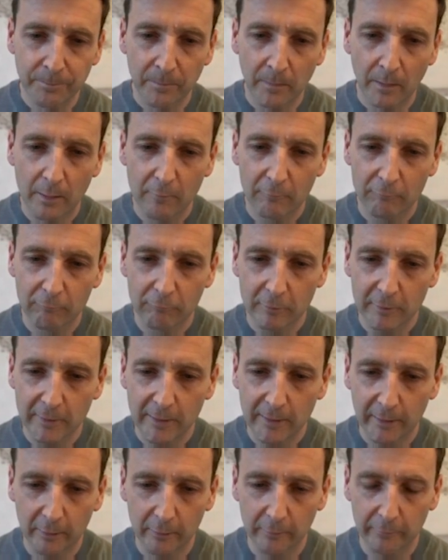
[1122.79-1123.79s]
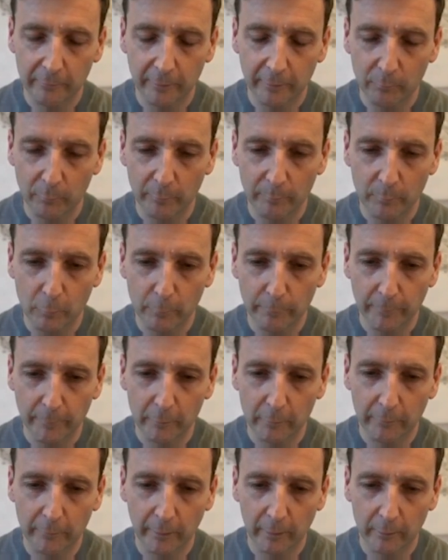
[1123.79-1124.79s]
Really could have done with more
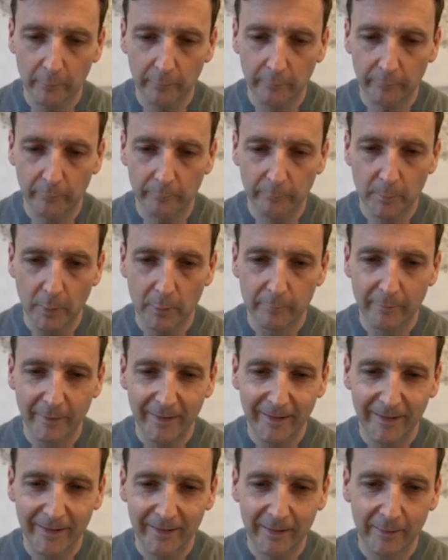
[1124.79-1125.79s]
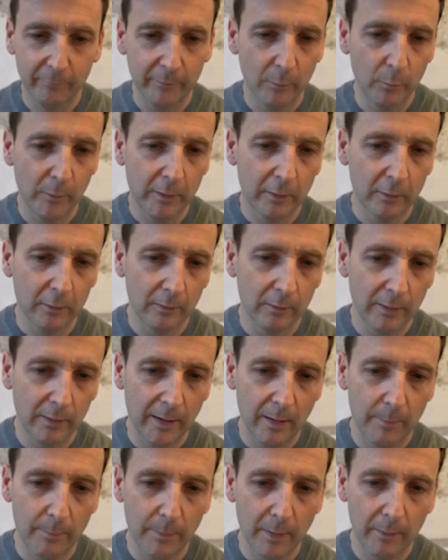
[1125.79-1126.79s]
photos from over here, given that we couldn't get
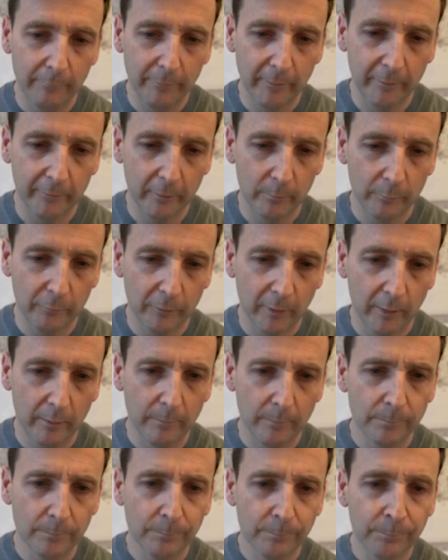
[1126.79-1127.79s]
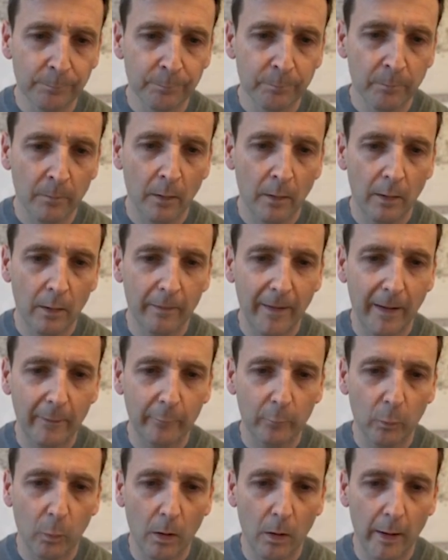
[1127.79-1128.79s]
above this object. And that's
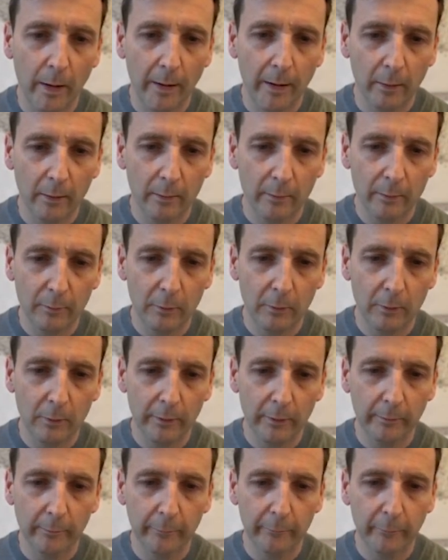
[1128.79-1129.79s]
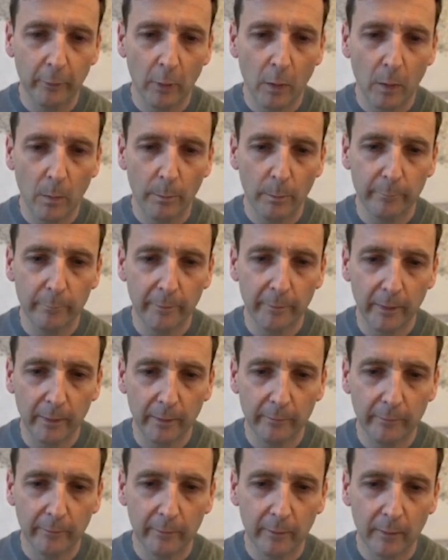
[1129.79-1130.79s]
why looking at the top of it,
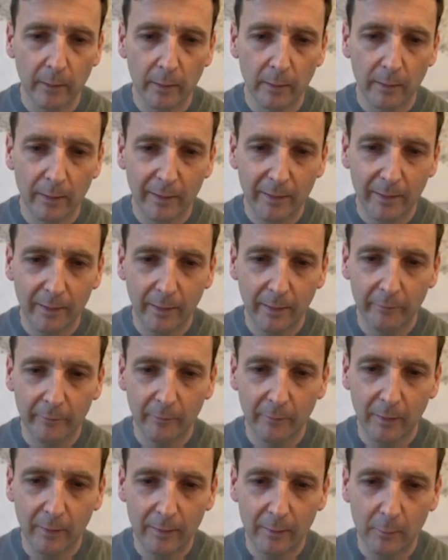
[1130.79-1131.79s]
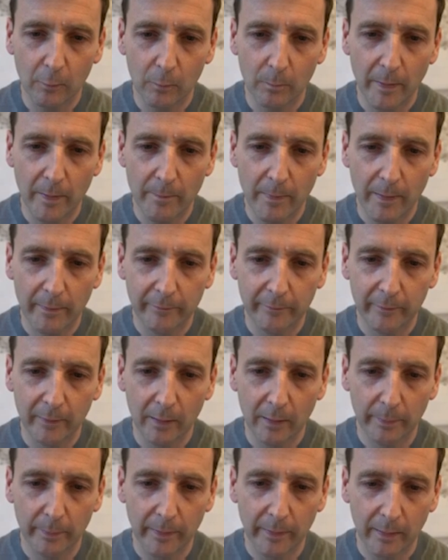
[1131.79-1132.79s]
it's a little bit messy up
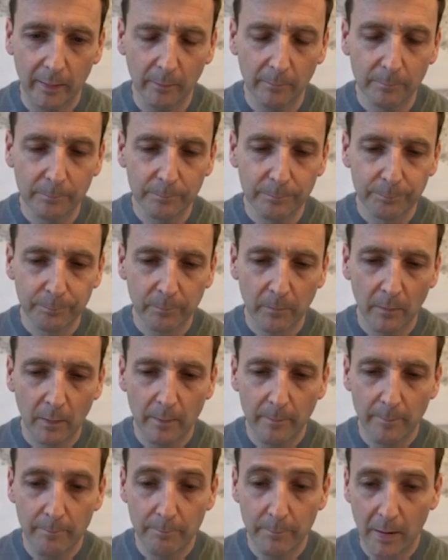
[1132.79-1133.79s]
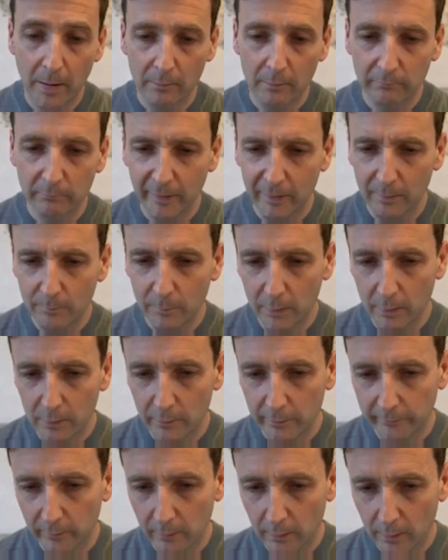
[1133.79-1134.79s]
here. But down below it's
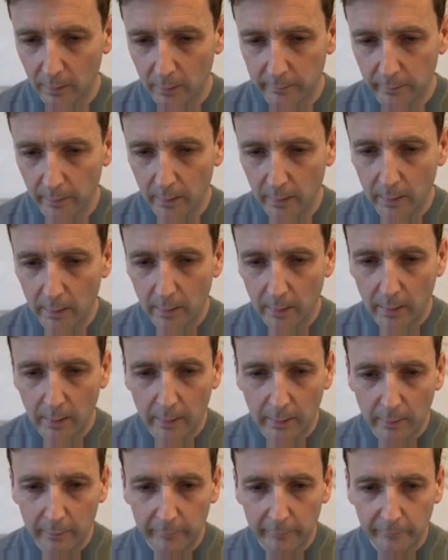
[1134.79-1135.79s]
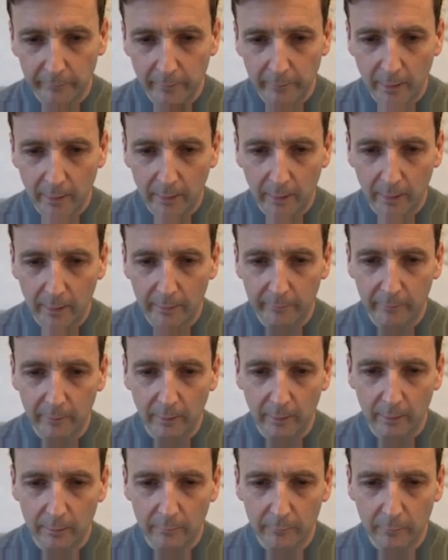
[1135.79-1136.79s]
good. Staircase again
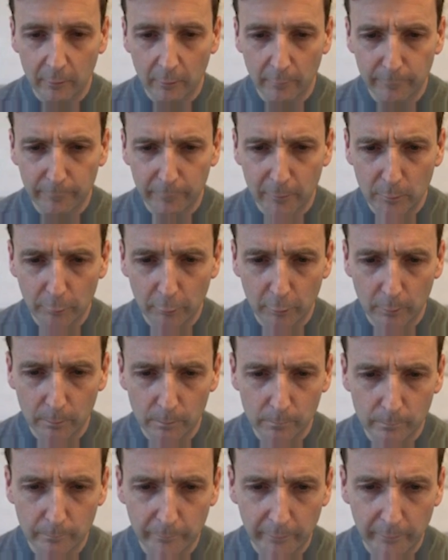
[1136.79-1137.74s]
has got a few problems.